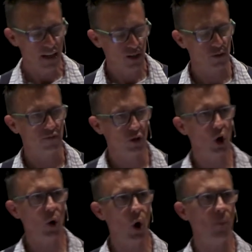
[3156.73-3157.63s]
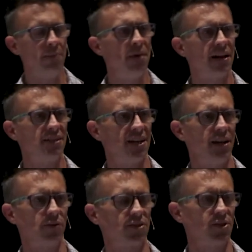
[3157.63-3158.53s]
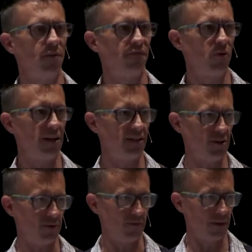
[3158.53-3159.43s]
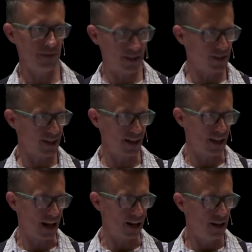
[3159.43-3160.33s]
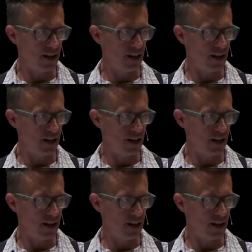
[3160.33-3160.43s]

So go home and meditate on Psalm 42. Let me just tell you that.